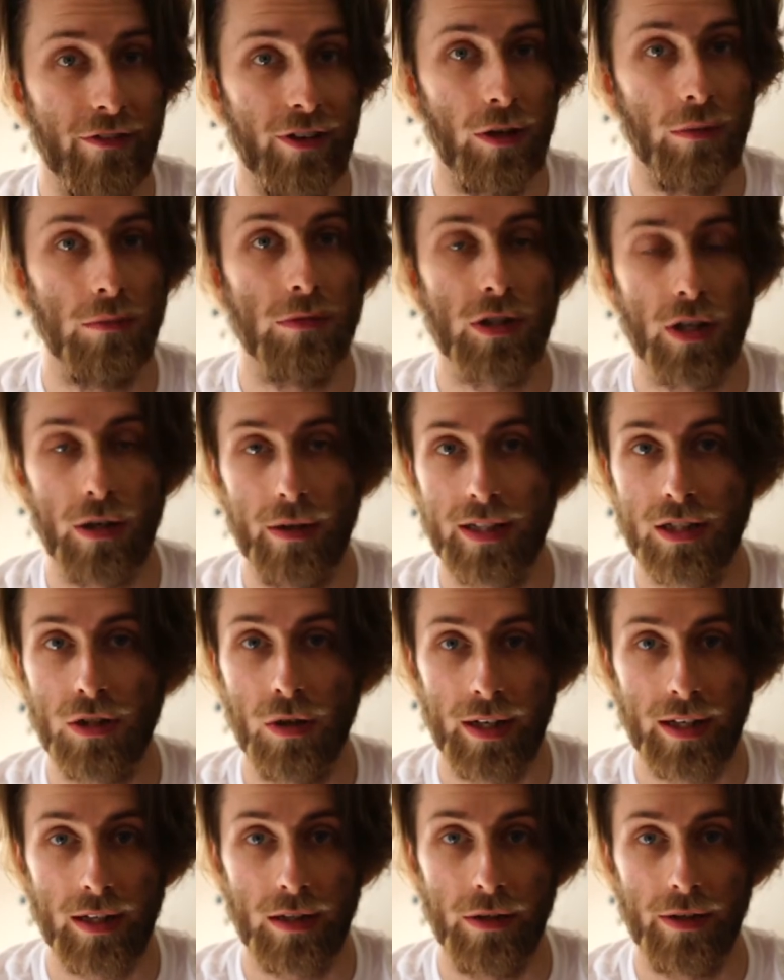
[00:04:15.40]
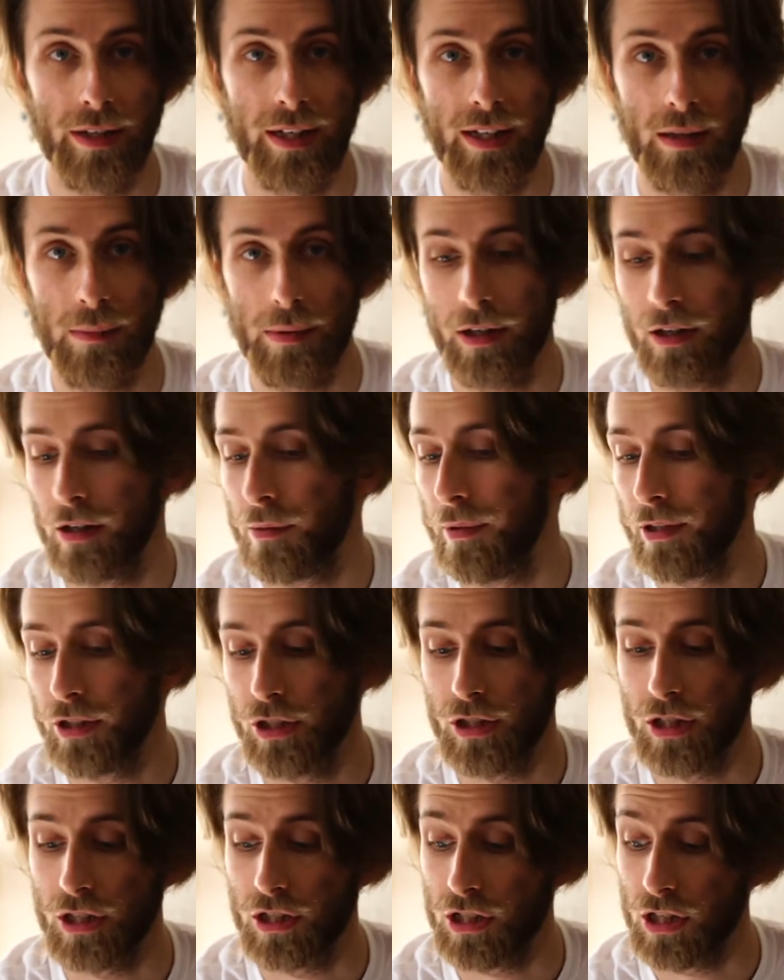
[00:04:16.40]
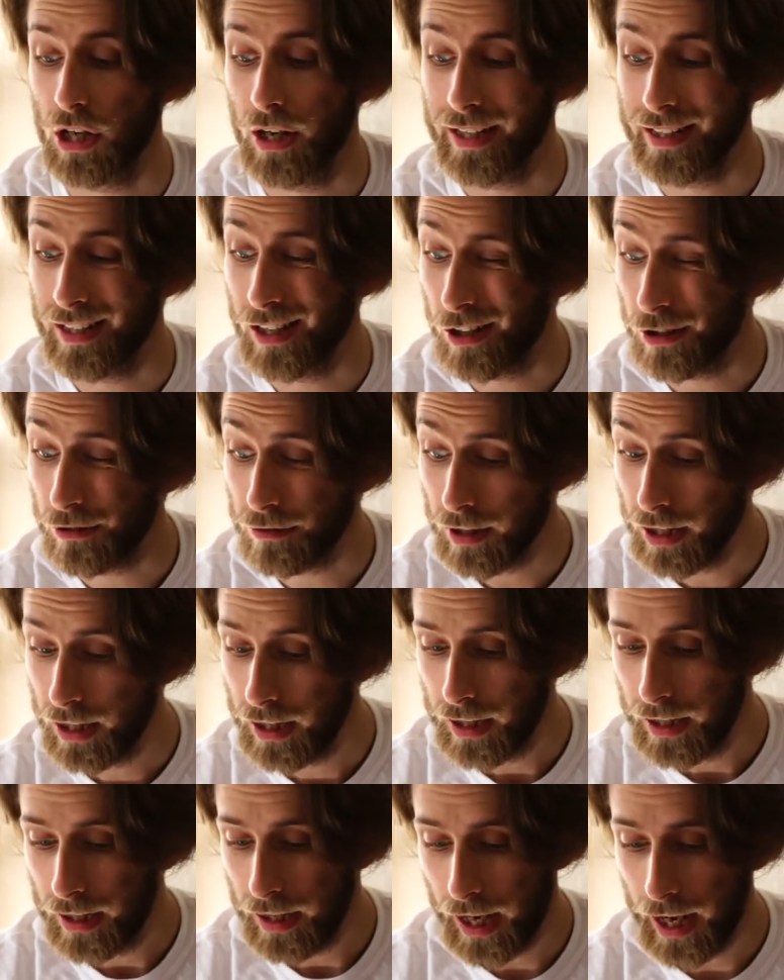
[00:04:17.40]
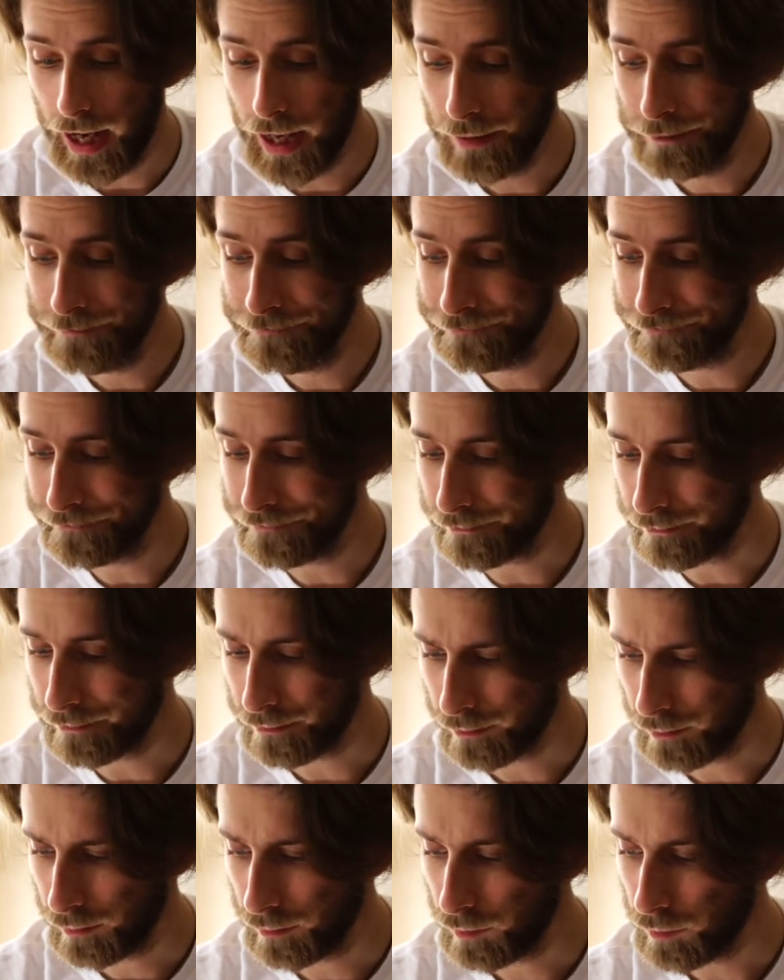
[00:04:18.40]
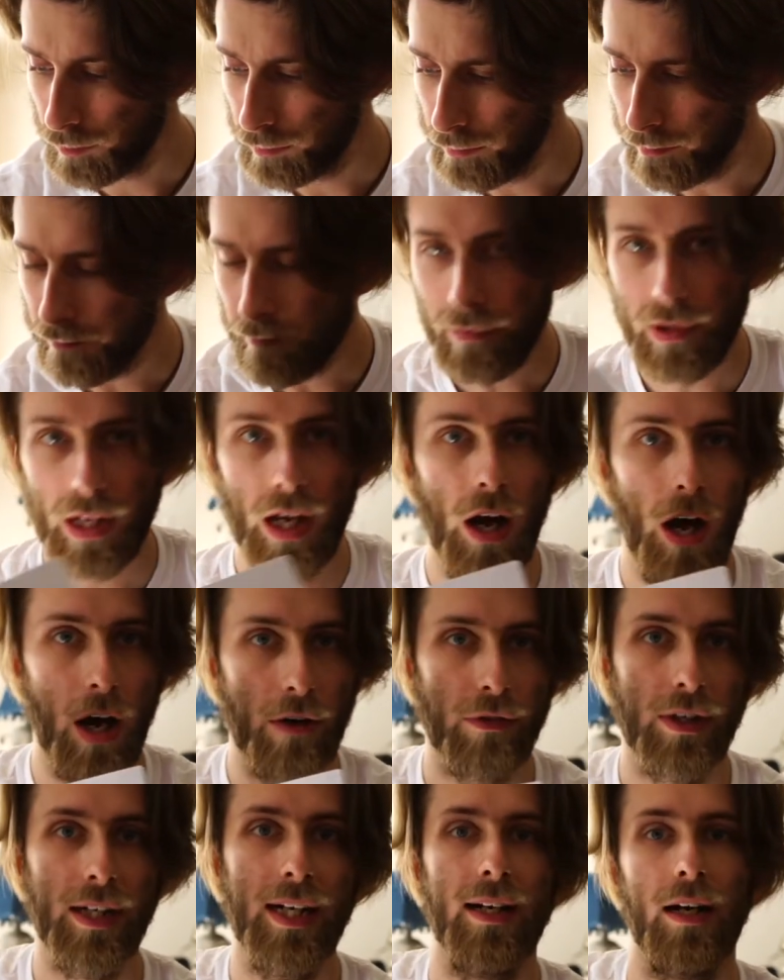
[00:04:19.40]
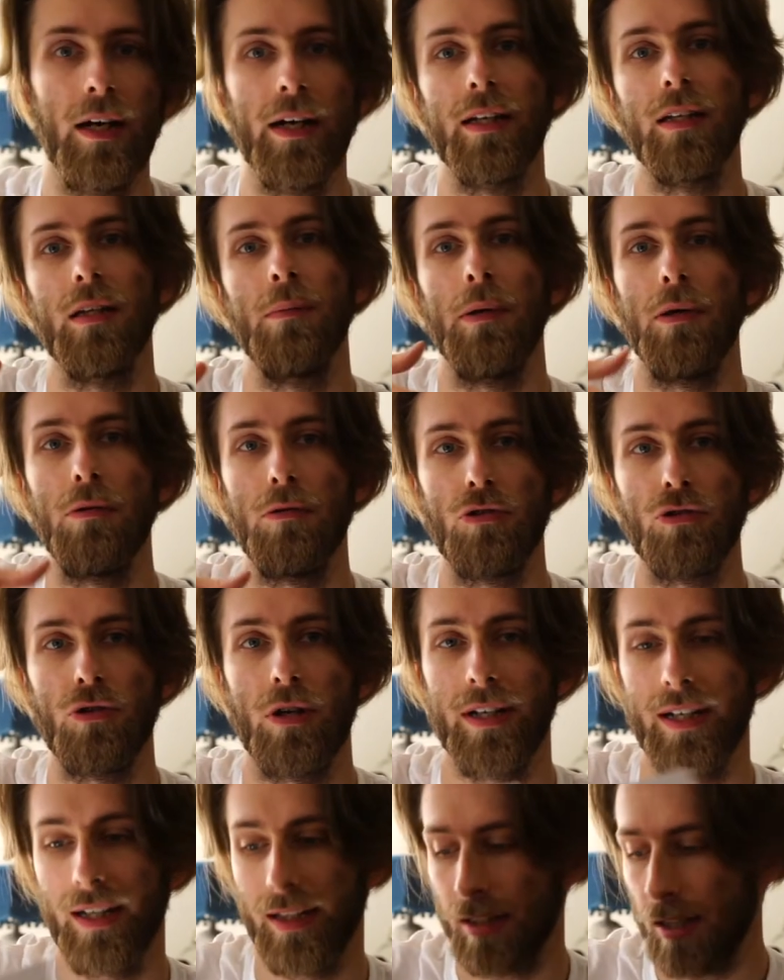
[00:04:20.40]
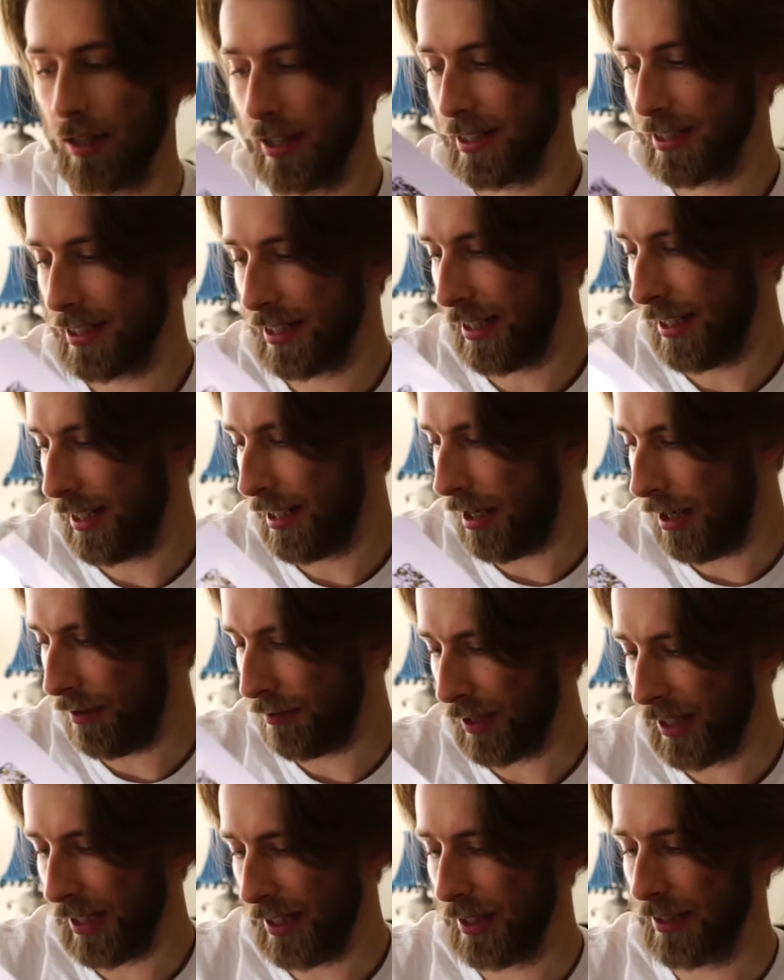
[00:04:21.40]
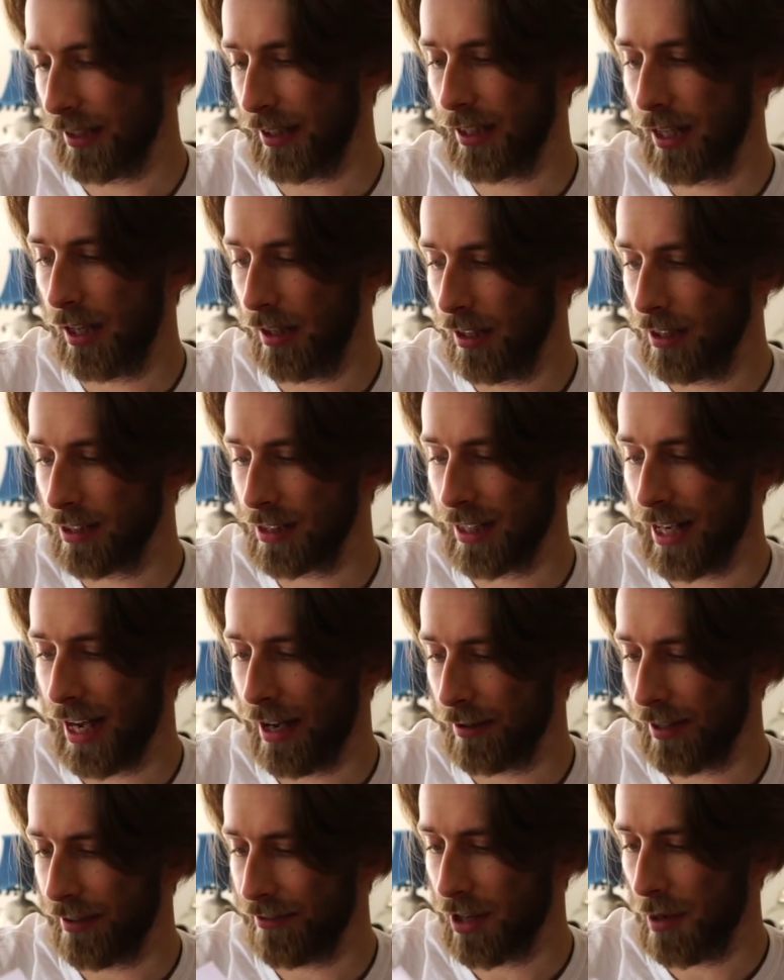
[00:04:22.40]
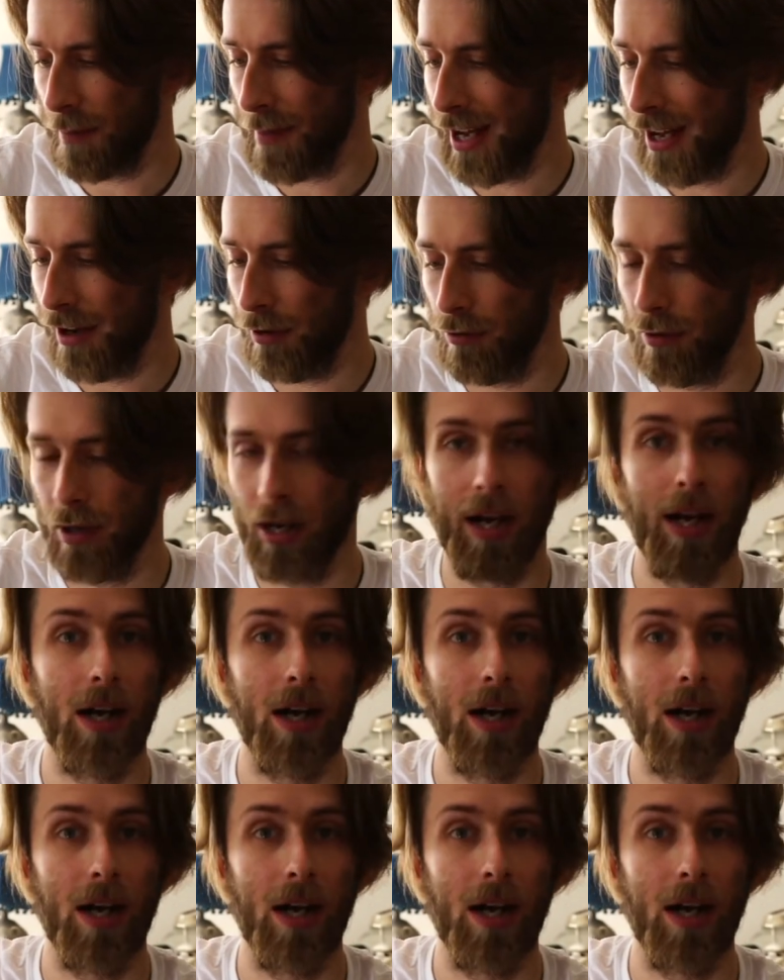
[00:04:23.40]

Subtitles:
film, so it's not included in the book, but just a side note. I really like the bold striking lines here. I really like the colours and how they've come out.